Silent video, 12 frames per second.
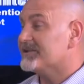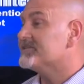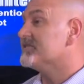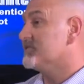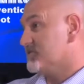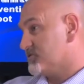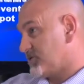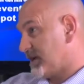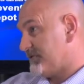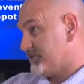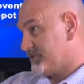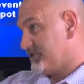to
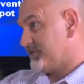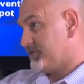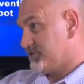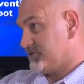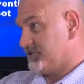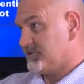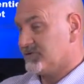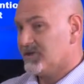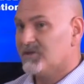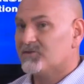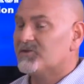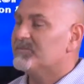drive your decisions.
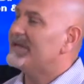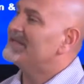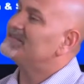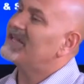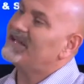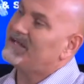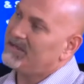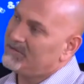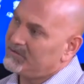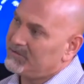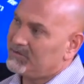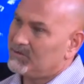So it makes that
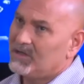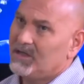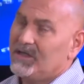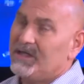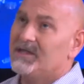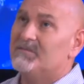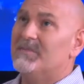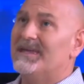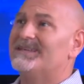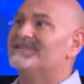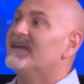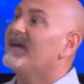easier. It
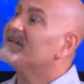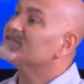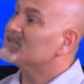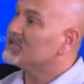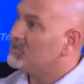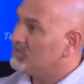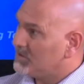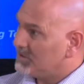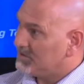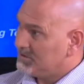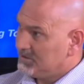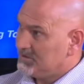makes
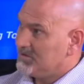executing